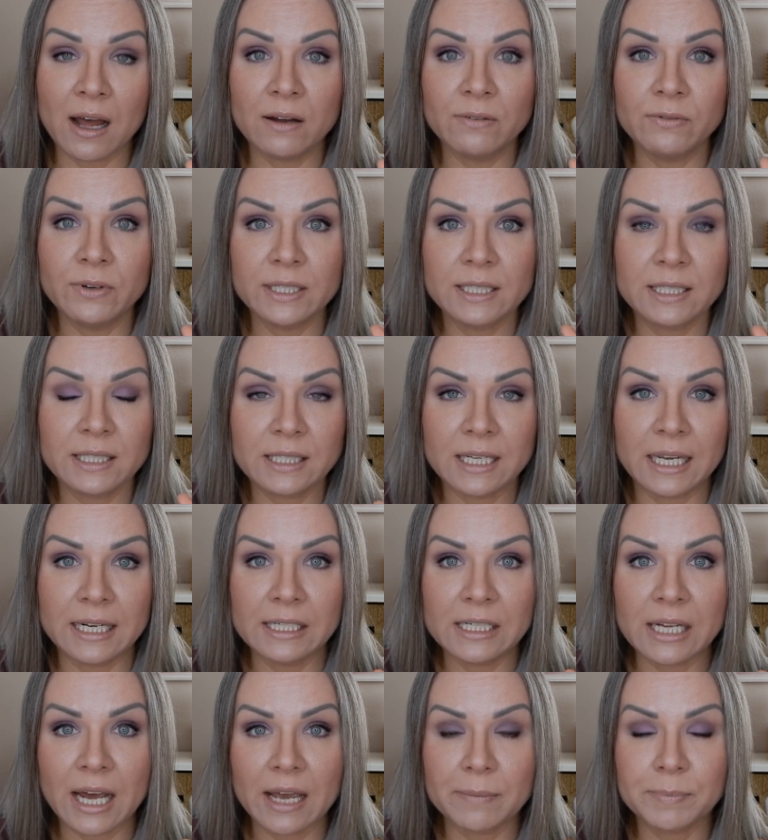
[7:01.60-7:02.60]
of
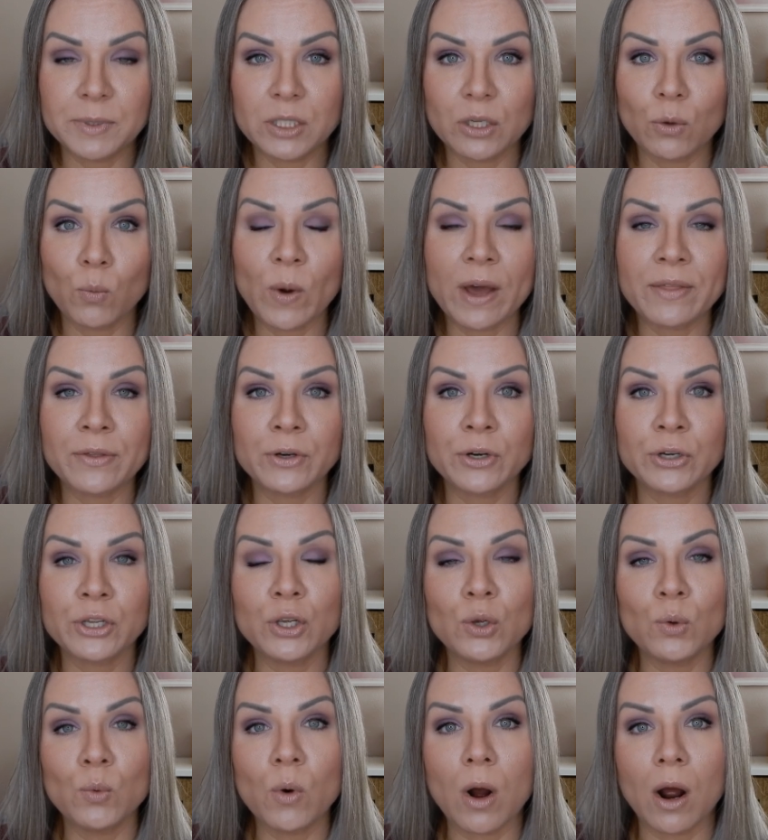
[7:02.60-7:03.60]
skin types. So whether
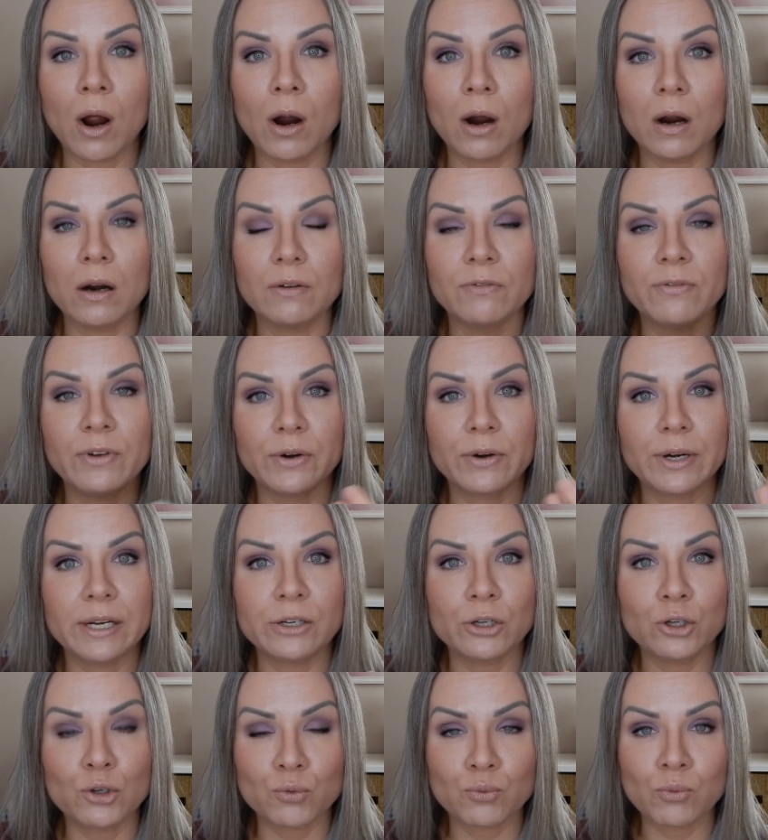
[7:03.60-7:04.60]
you are
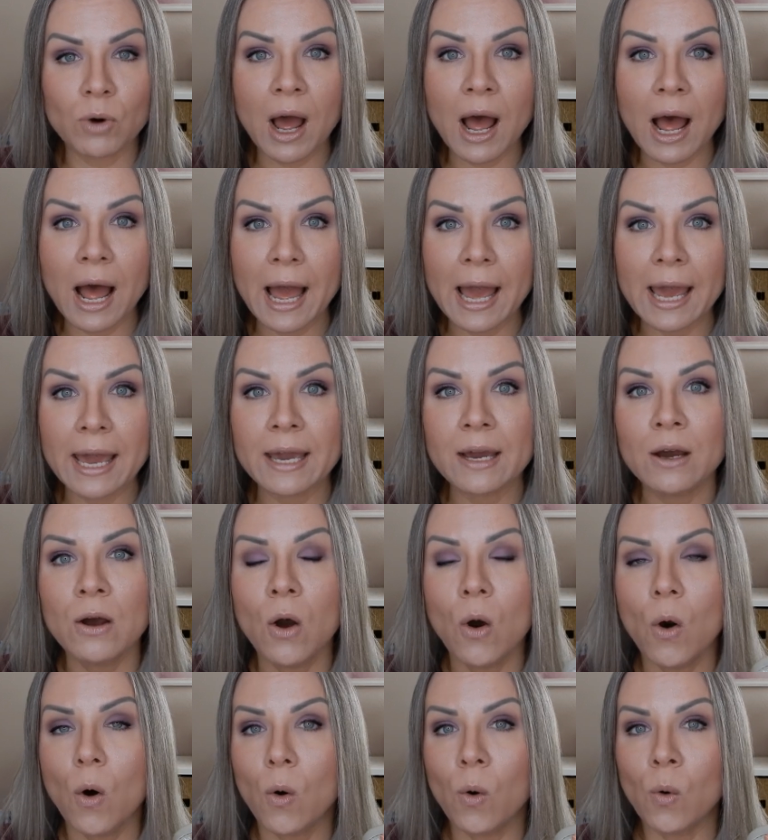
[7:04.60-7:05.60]
very dry
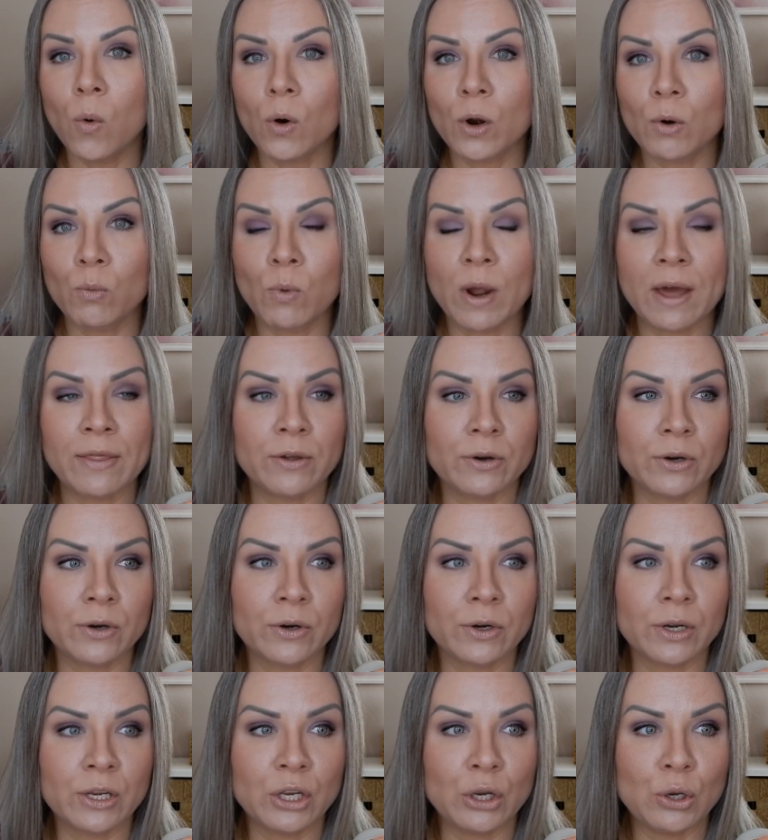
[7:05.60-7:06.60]
or
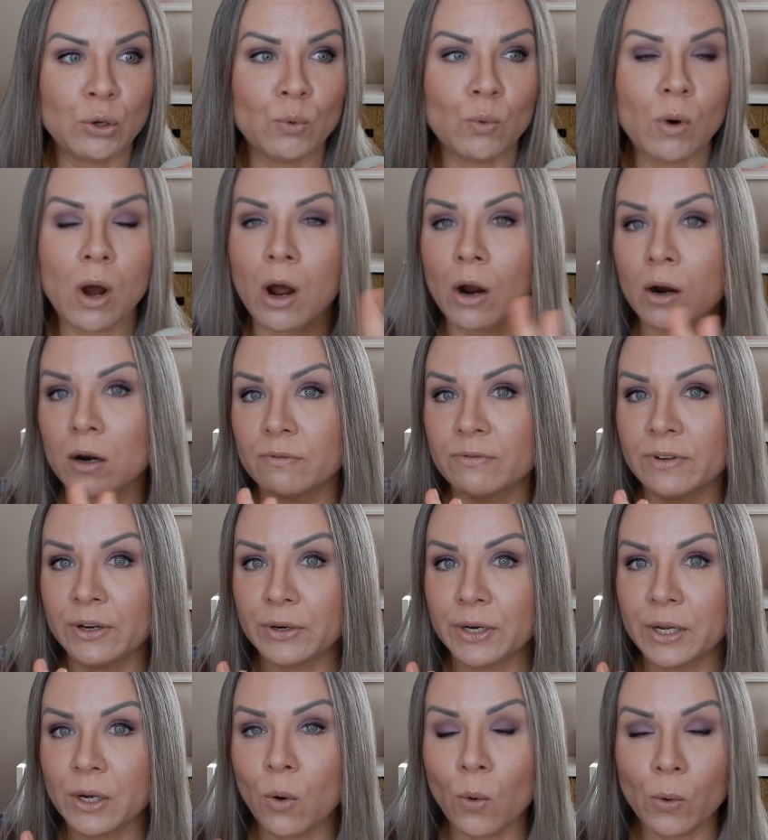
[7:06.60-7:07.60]
whether you are
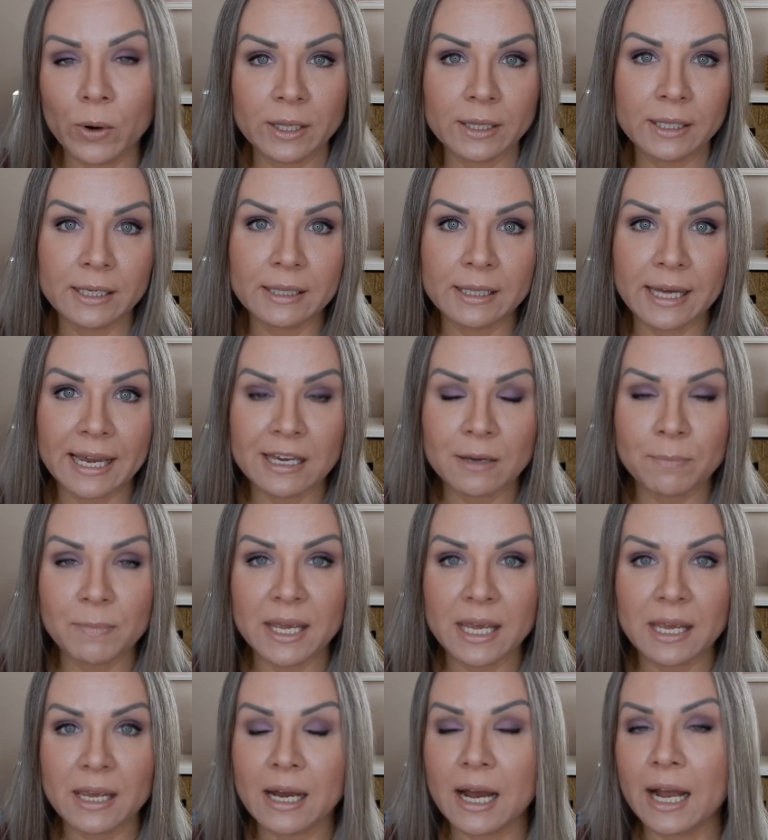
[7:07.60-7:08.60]
very oily like
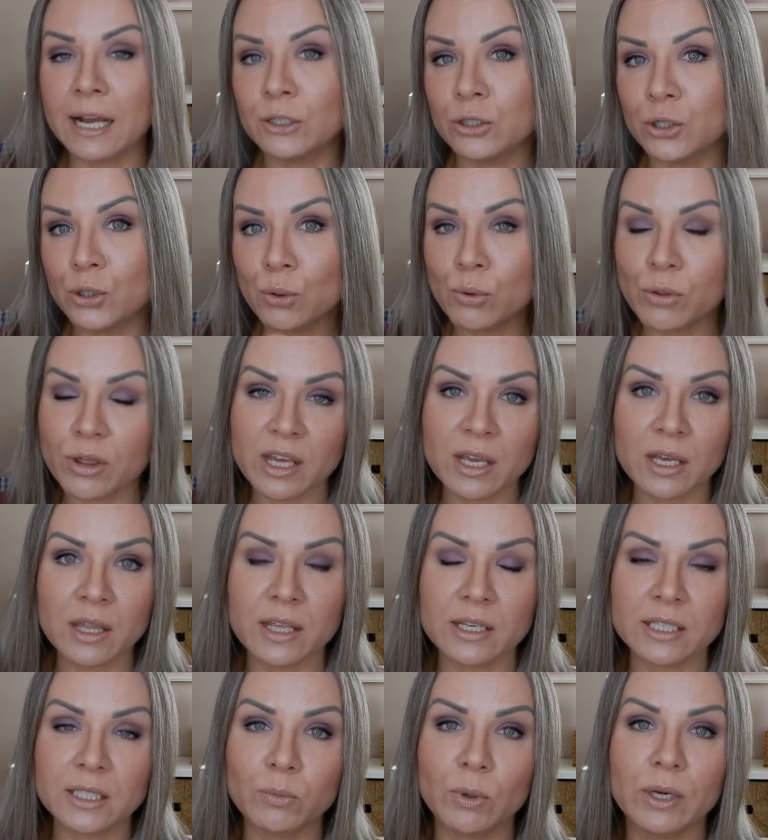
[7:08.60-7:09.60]
me, I do think
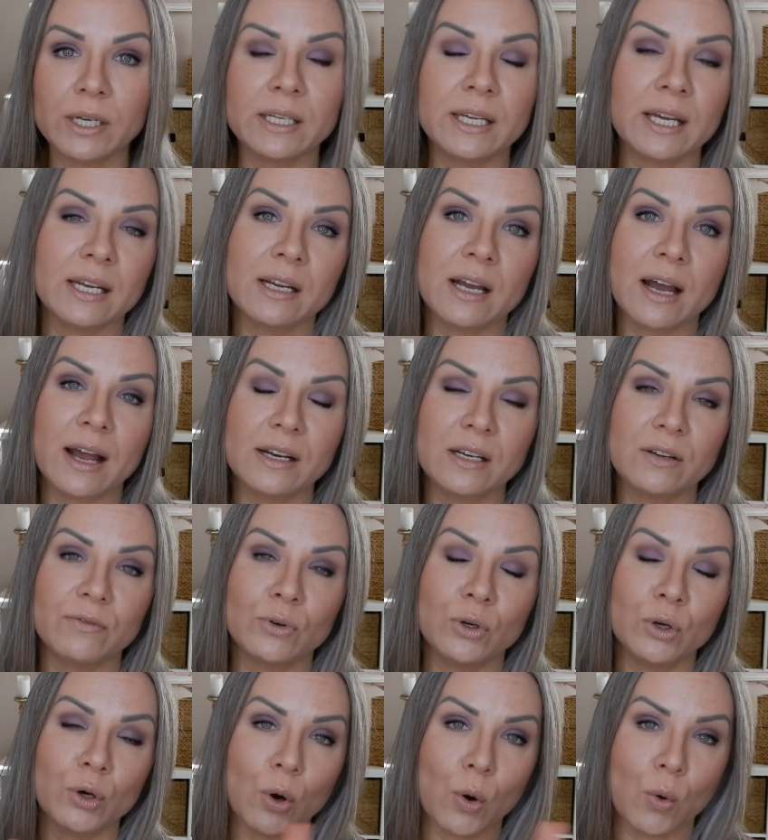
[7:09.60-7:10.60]
this one can kind
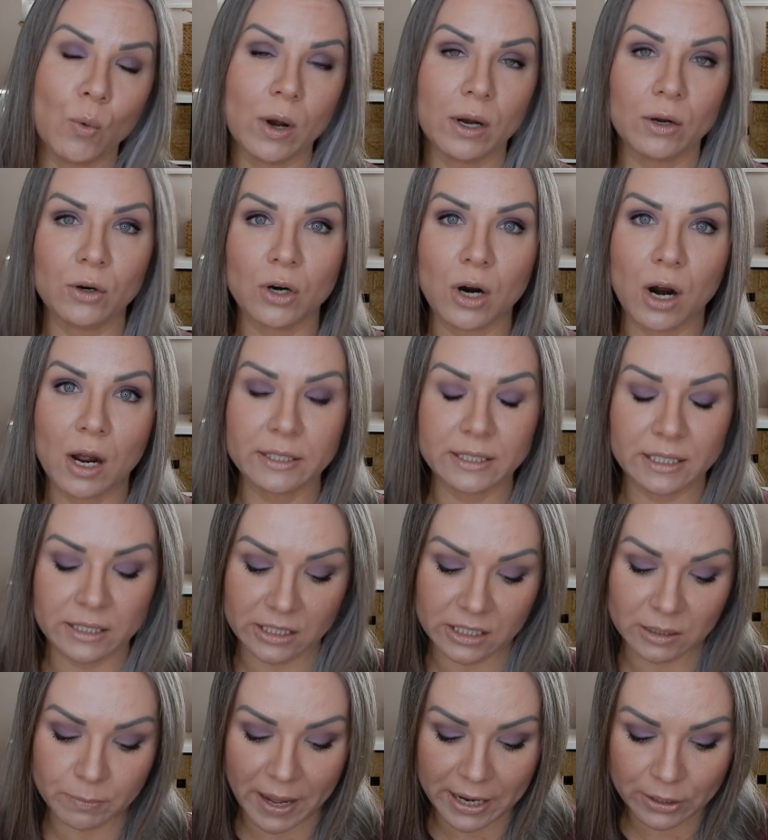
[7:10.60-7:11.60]
of go across
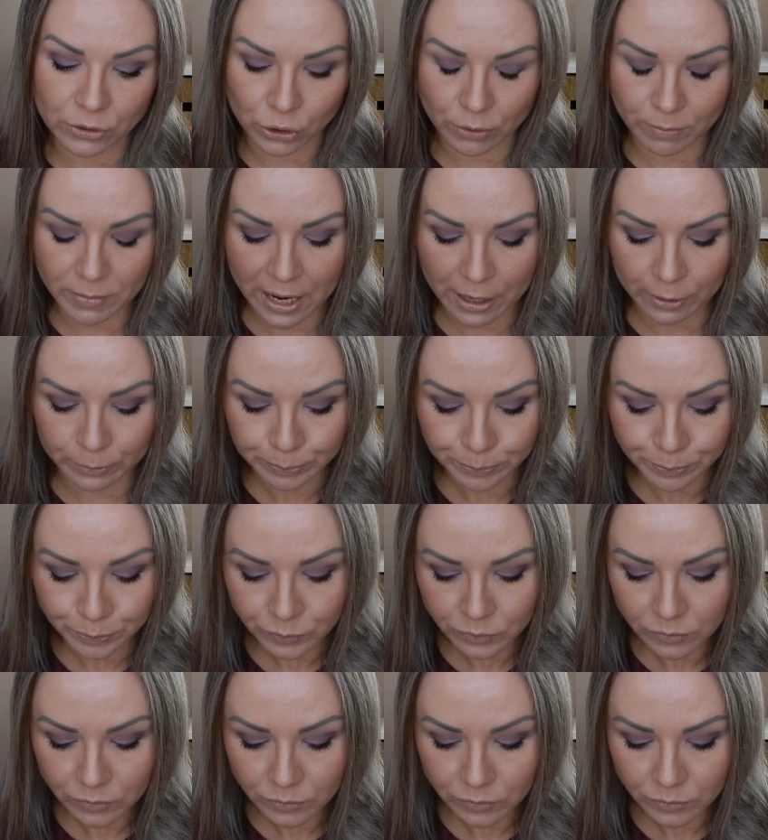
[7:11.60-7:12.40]
the spectrum there.